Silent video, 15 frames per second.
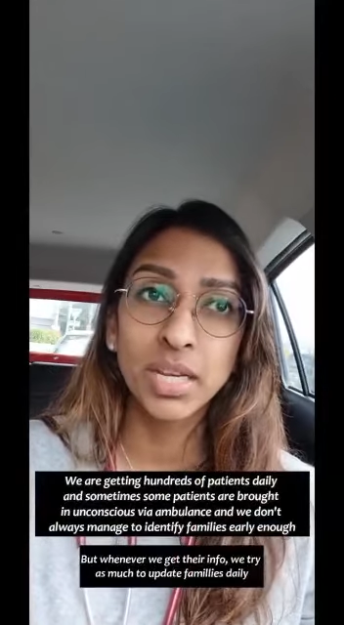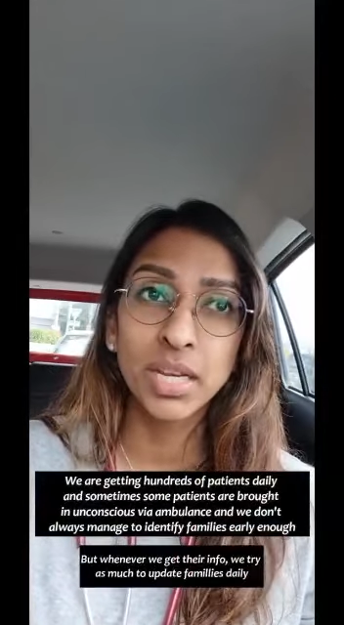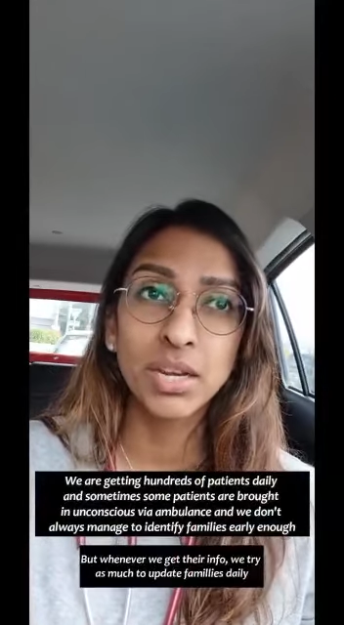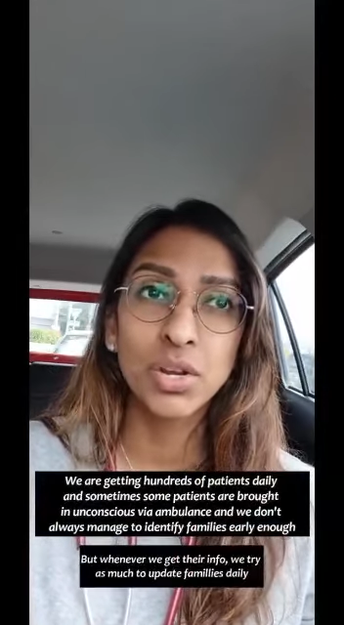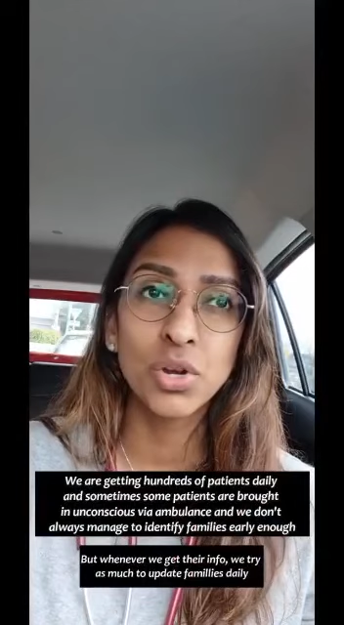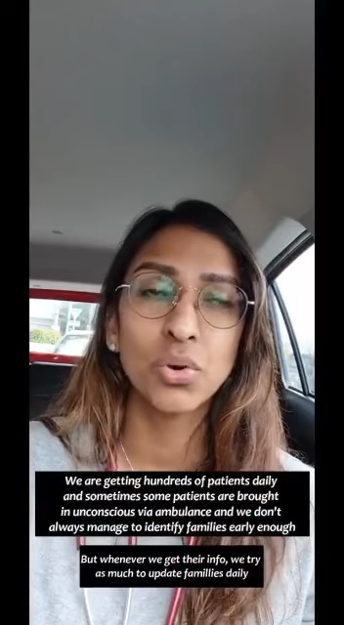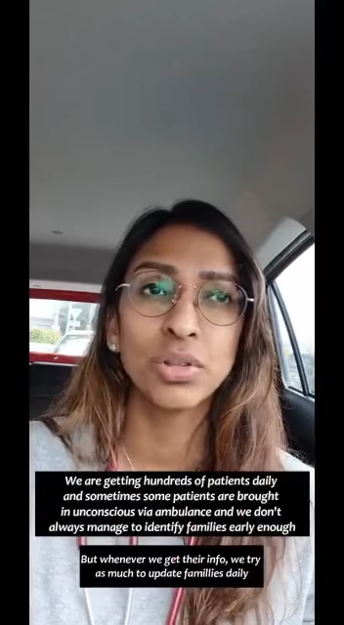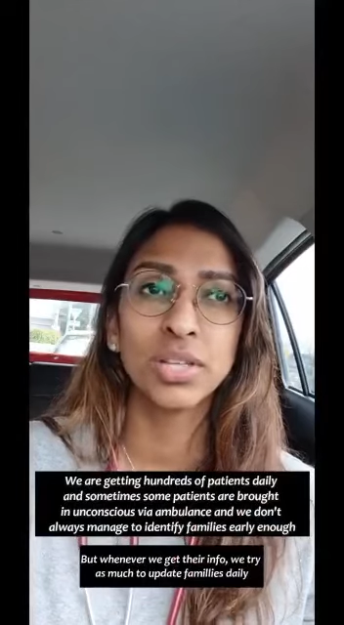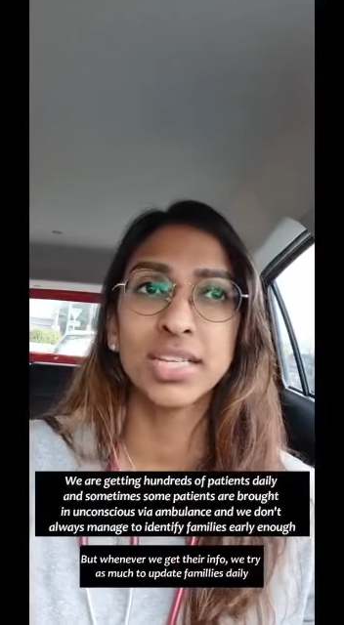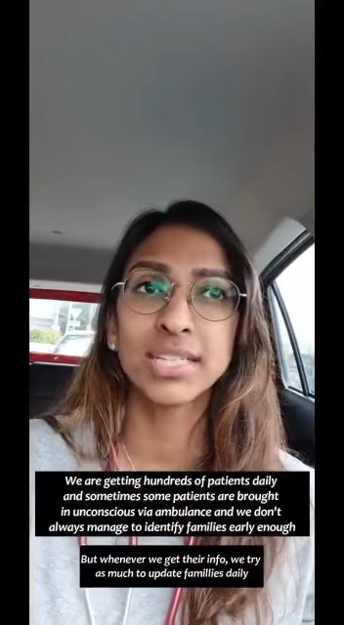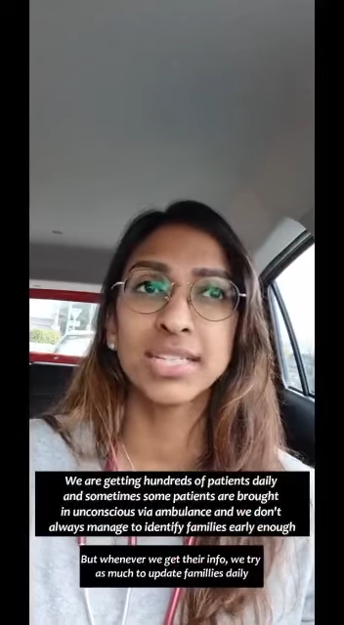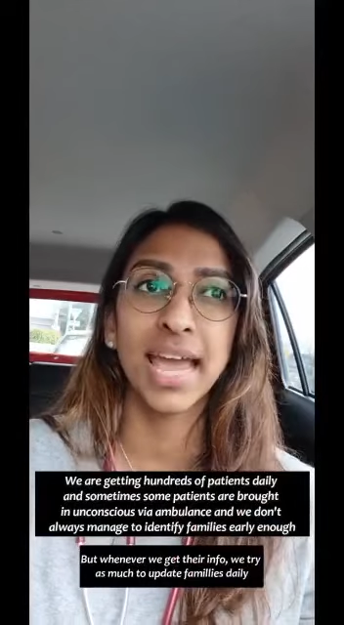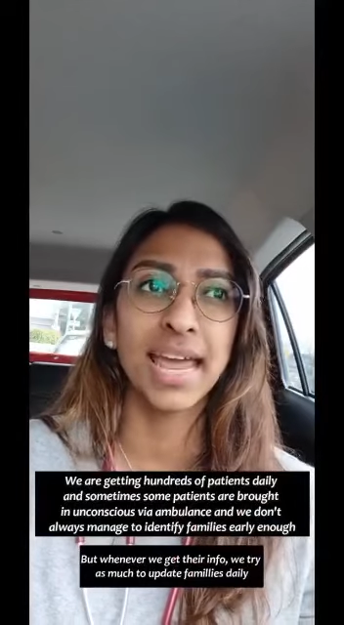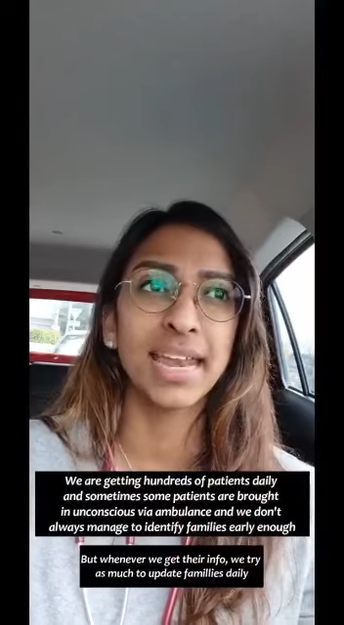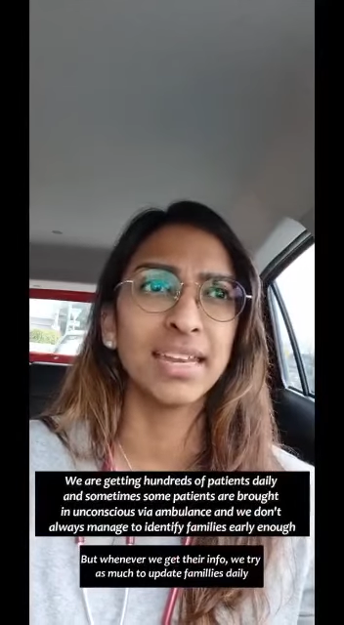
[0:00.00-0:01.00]
didn't know
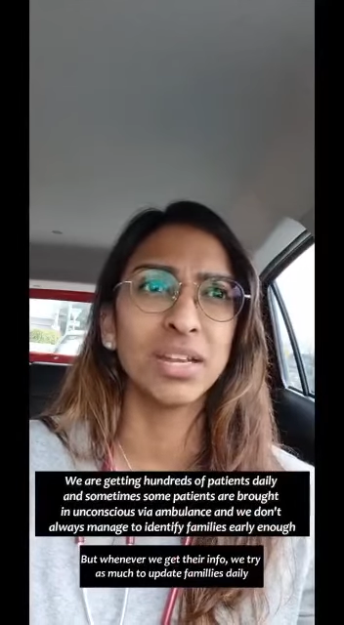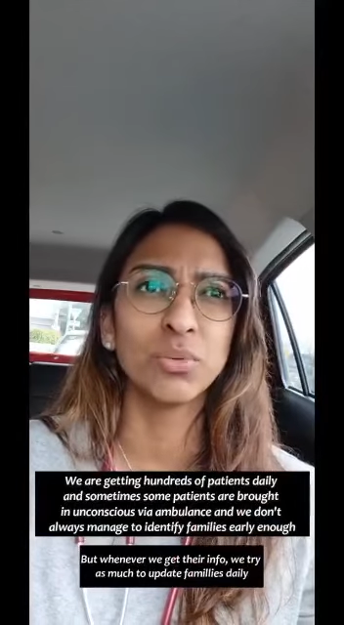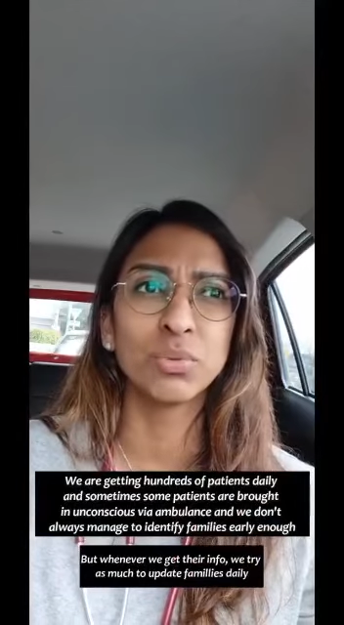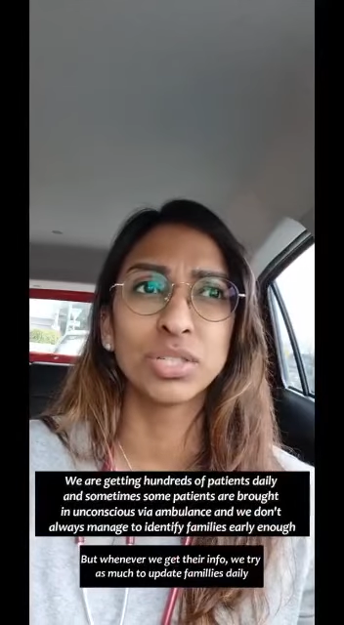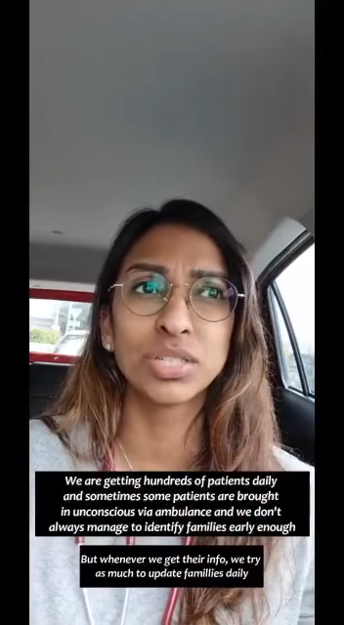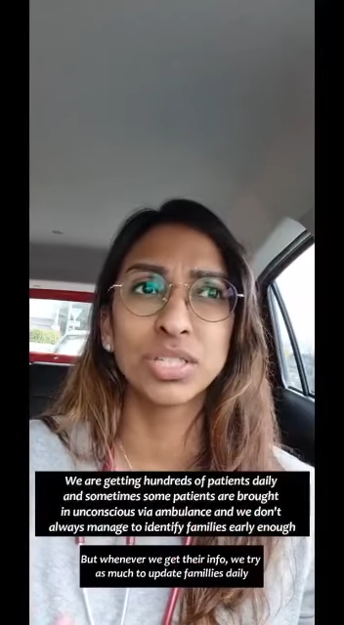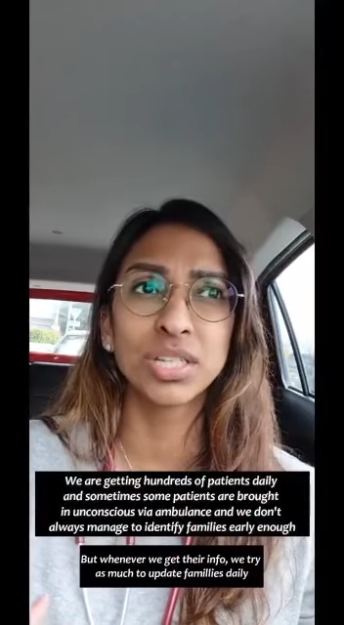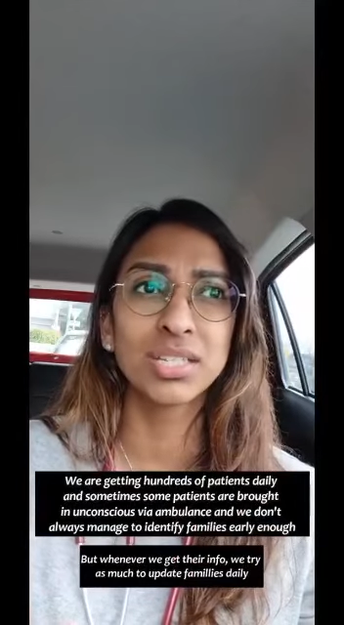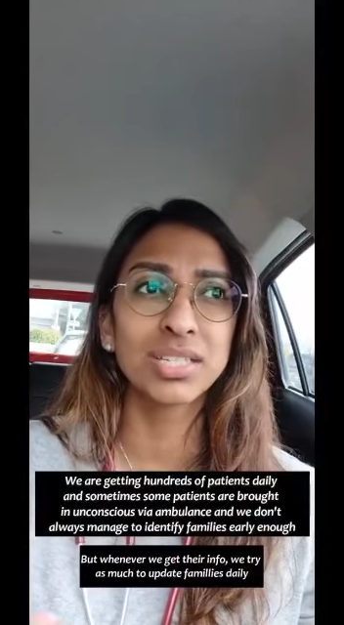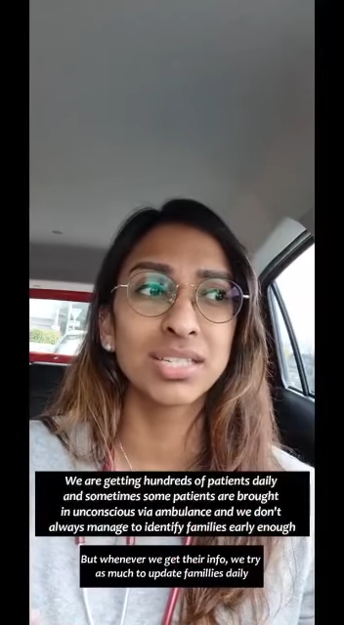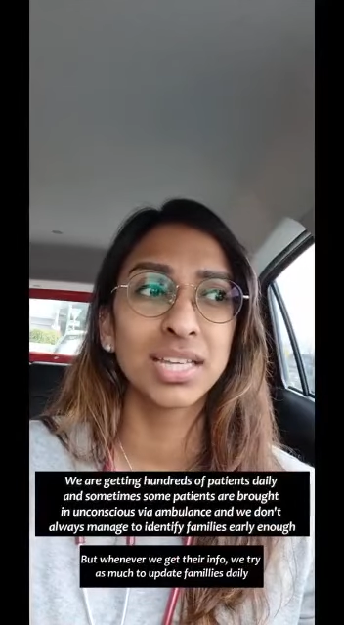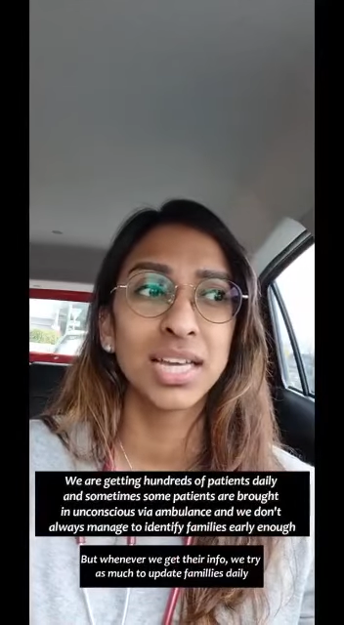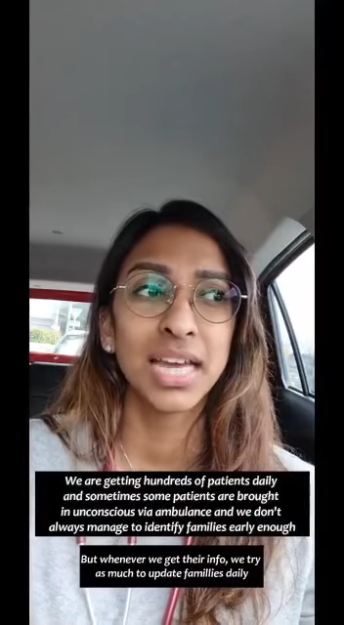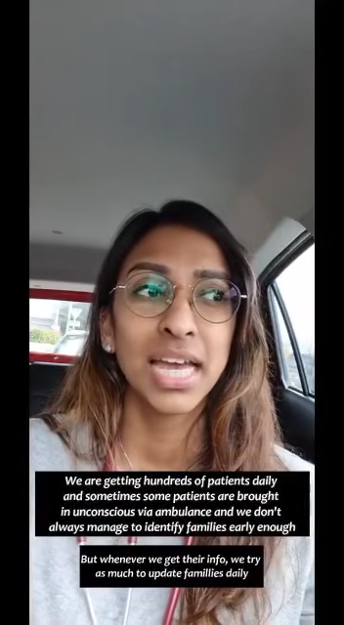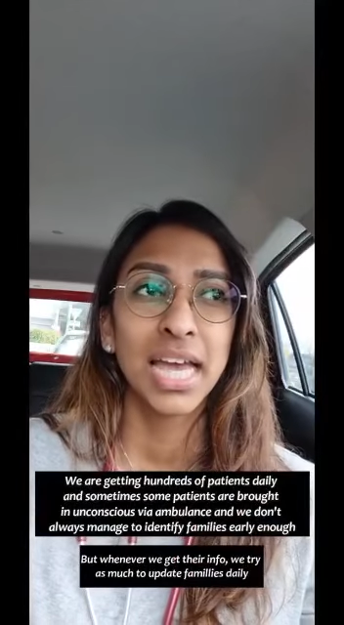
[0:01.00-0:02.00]
this, and it was just,